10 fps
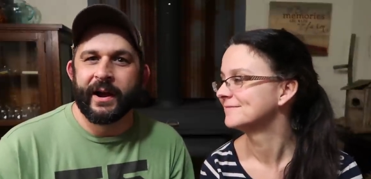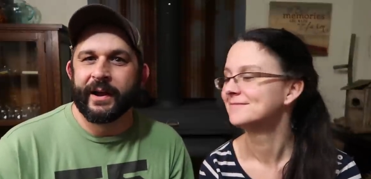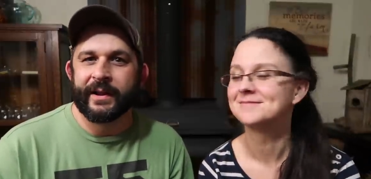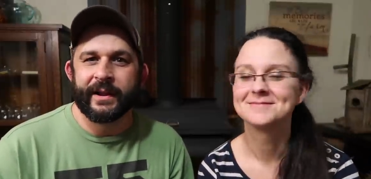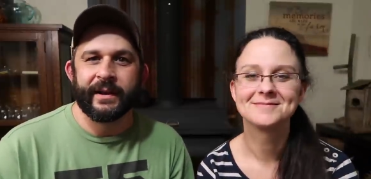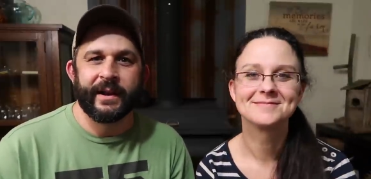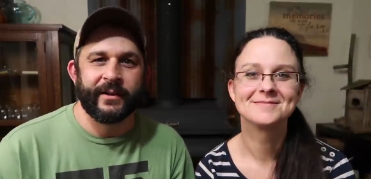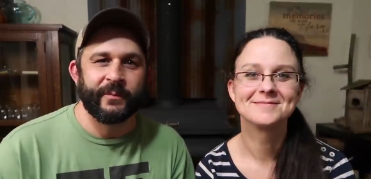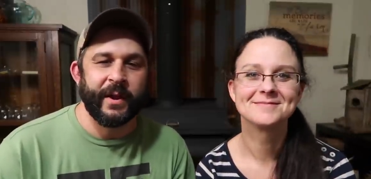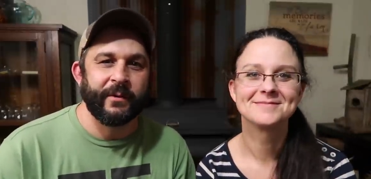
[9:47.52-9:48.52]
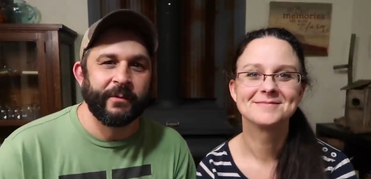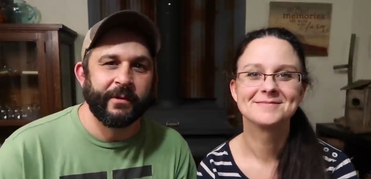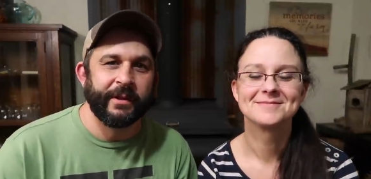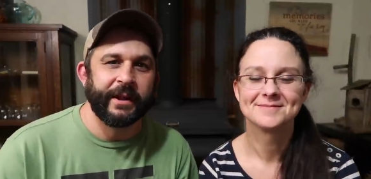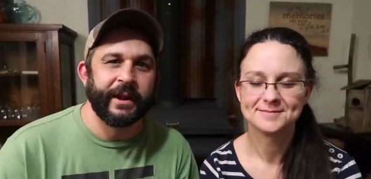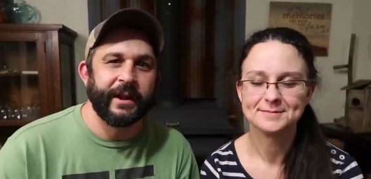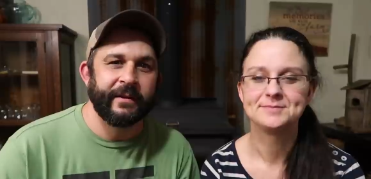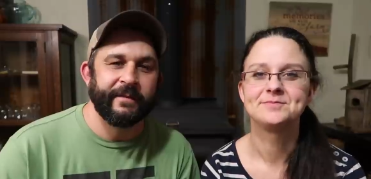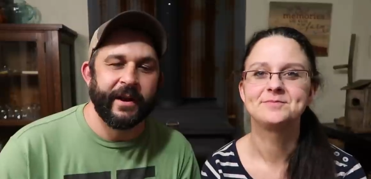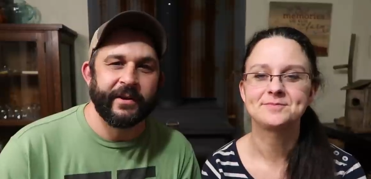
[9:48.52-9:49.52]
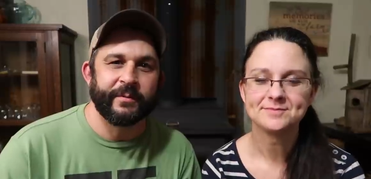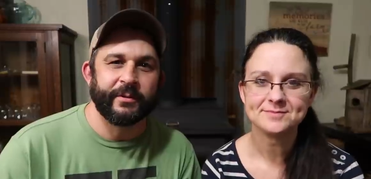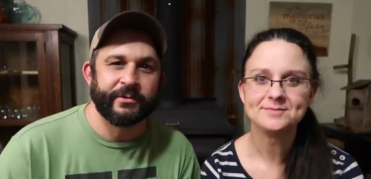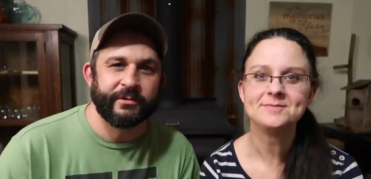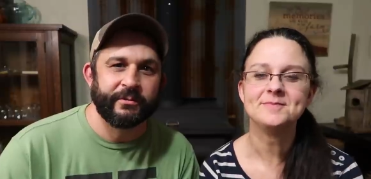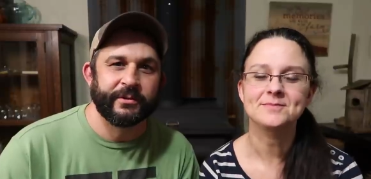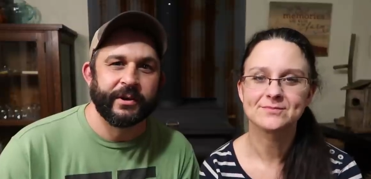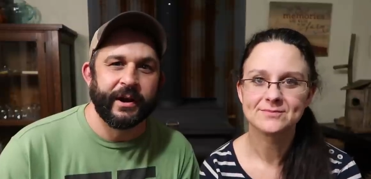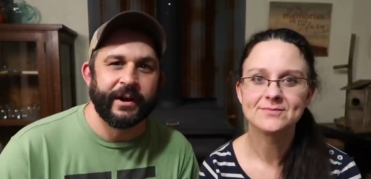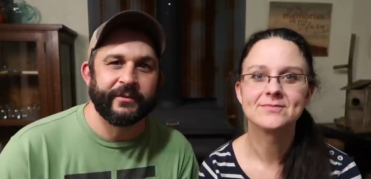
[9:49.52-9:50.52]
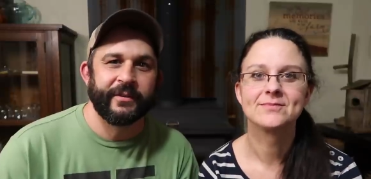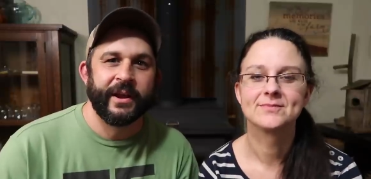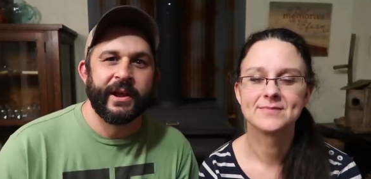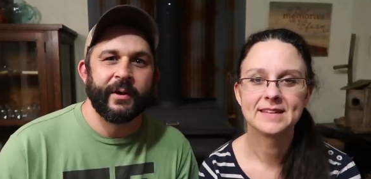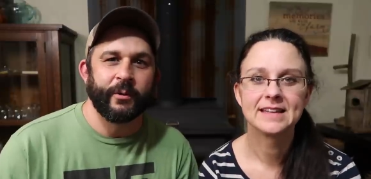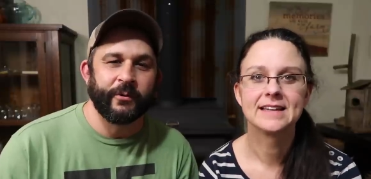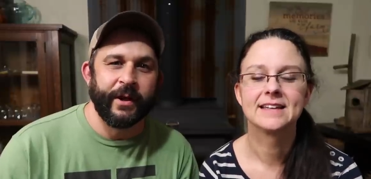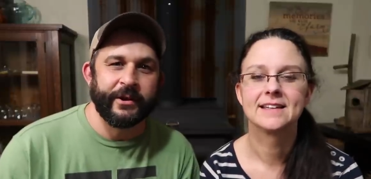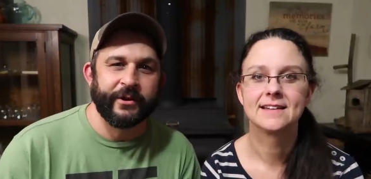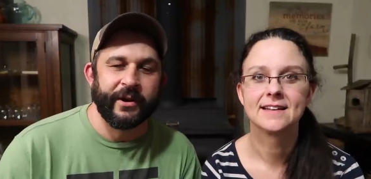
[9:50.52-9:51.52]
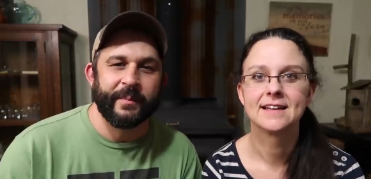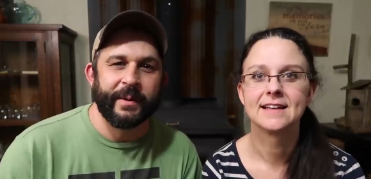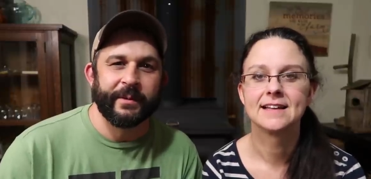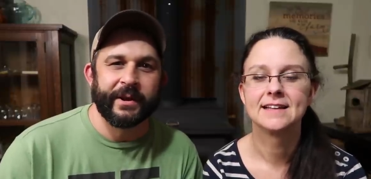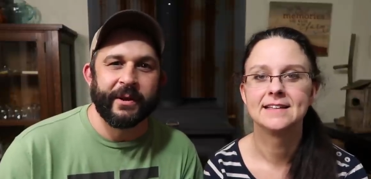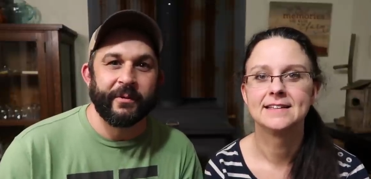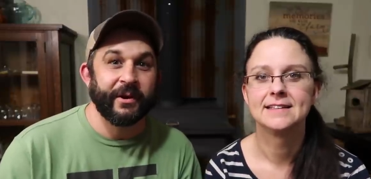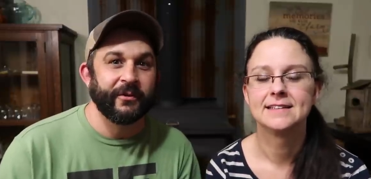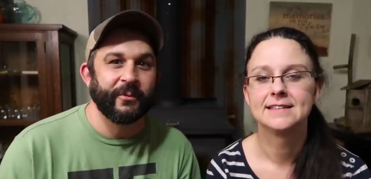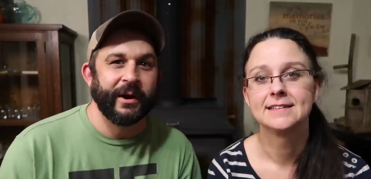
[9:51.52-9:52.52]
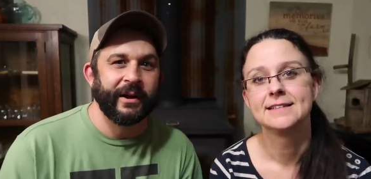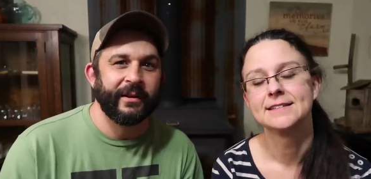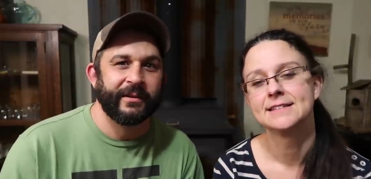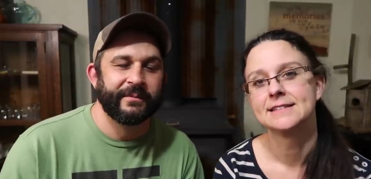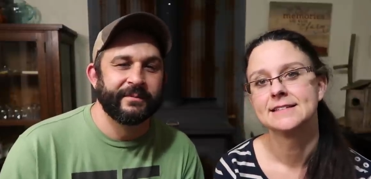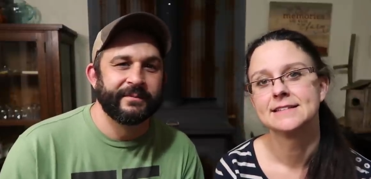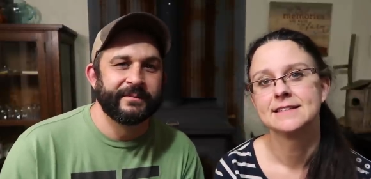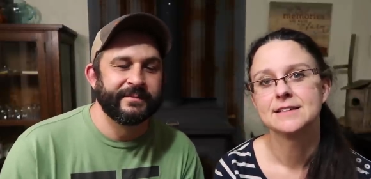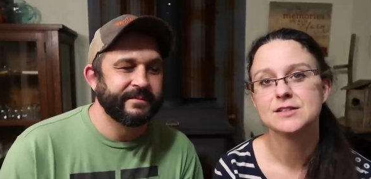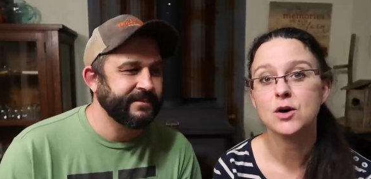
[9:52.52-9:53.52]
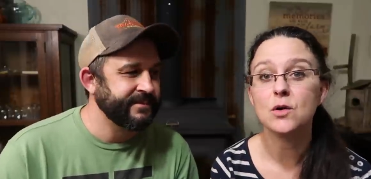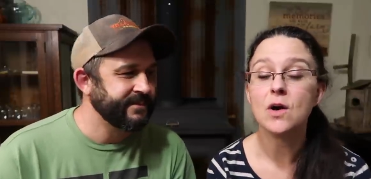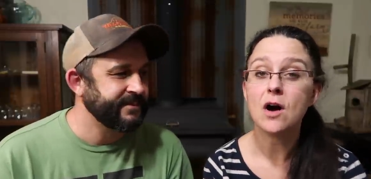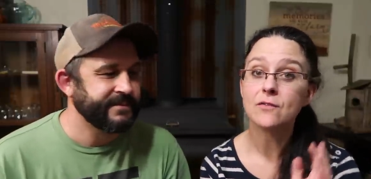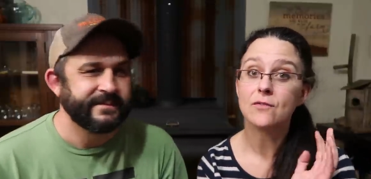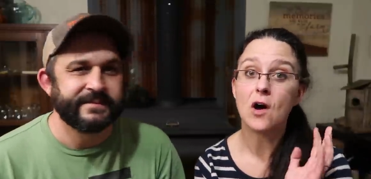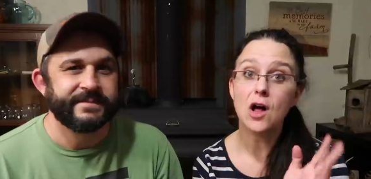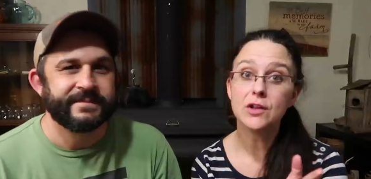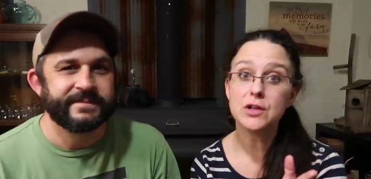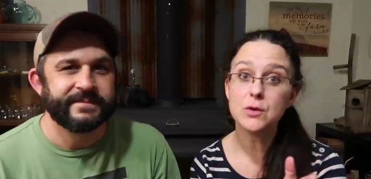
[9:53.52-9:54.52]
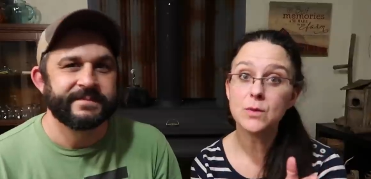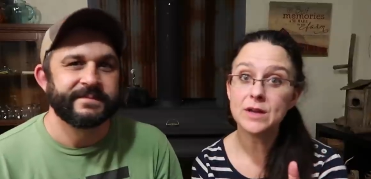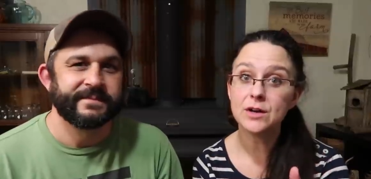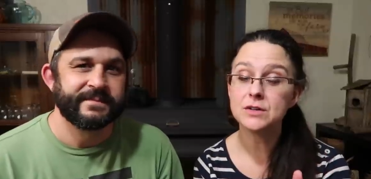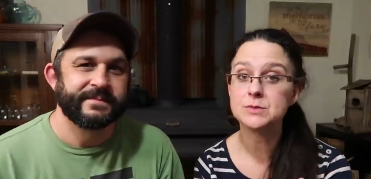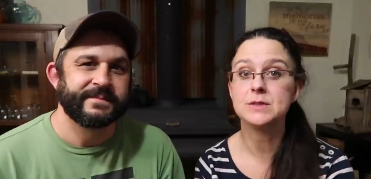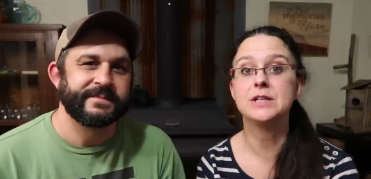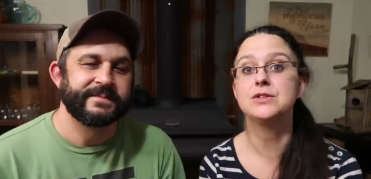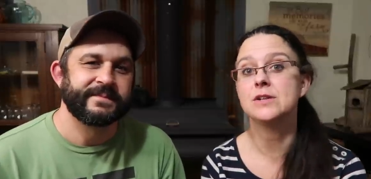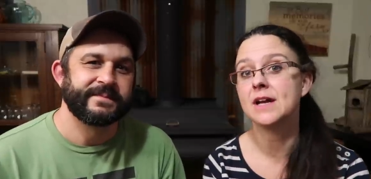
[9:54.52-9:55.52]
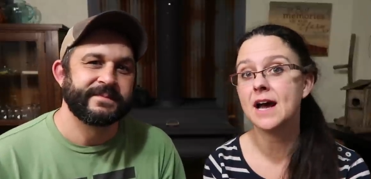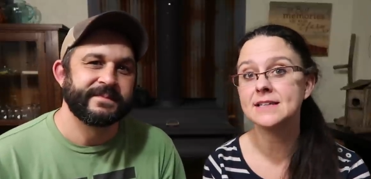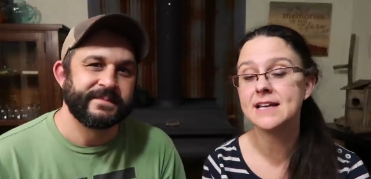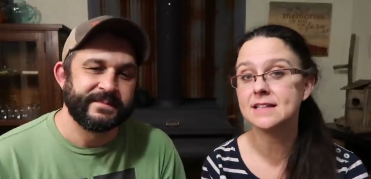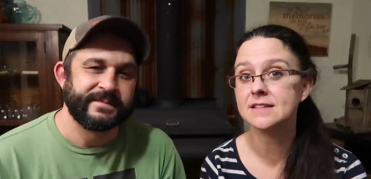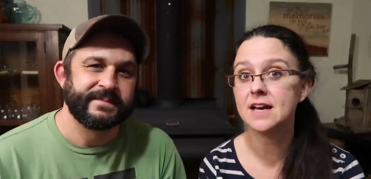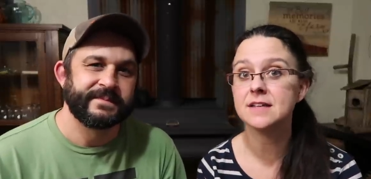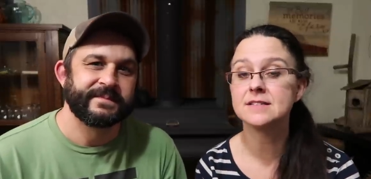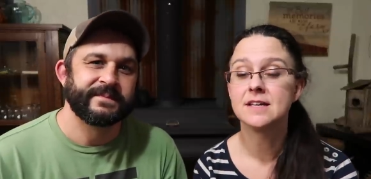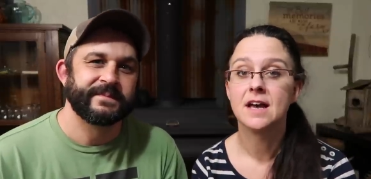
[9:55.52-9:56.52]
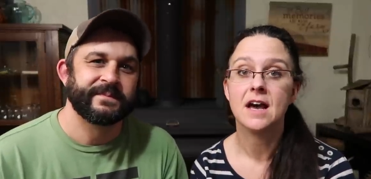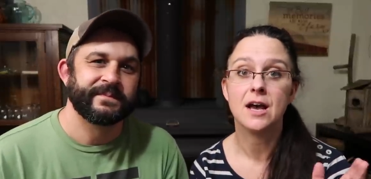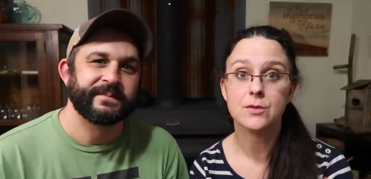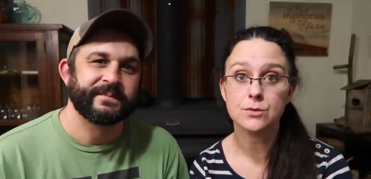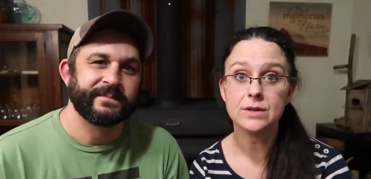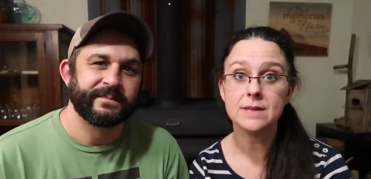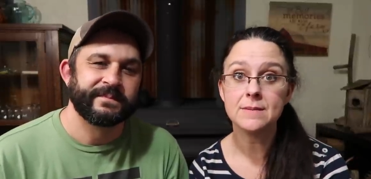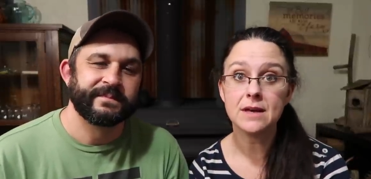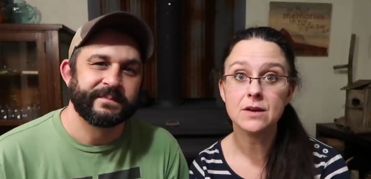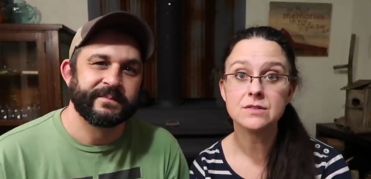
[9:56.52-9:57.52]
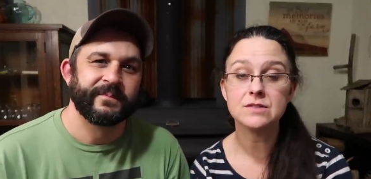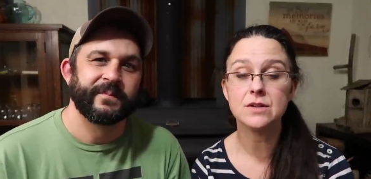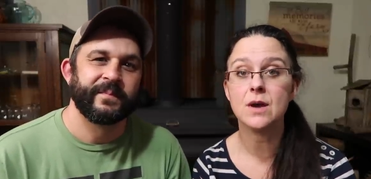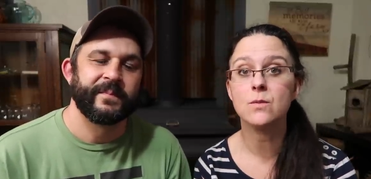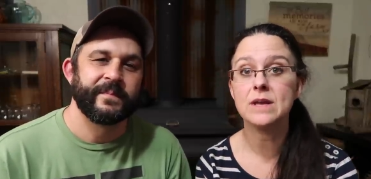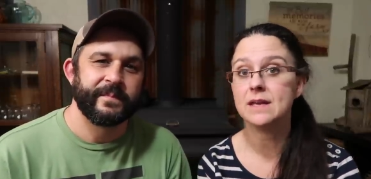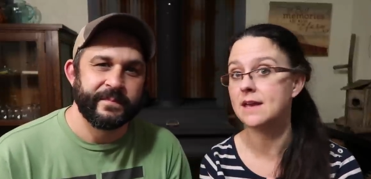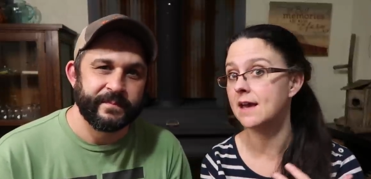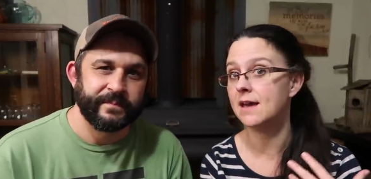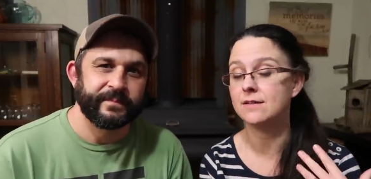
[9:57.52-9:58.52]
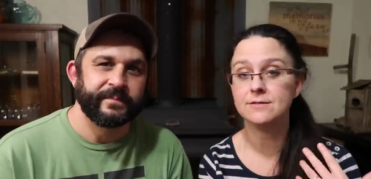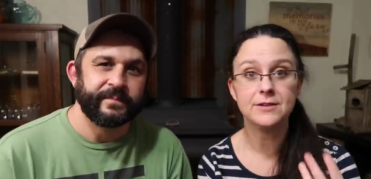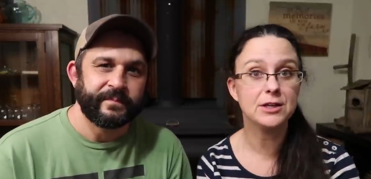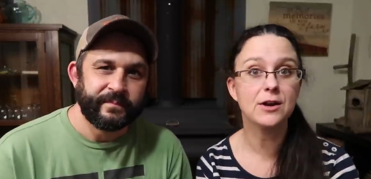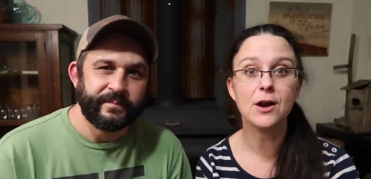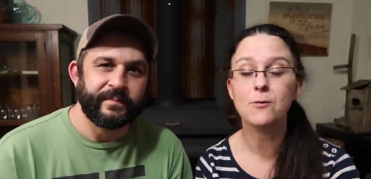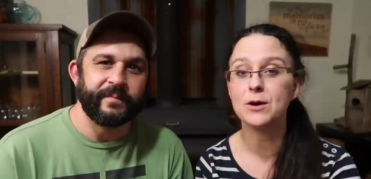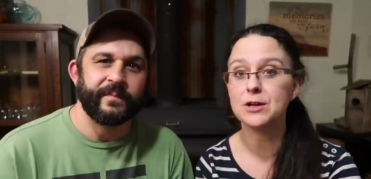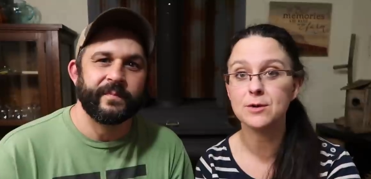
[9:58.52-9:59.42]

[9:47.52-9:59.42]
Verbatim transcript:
Speaker 1: It has been really an invaluable tool to us, and we're glad you're going to be able to get one as well.
Speaker 2: So all you winners, we need you to contact us through email so that we can figure out what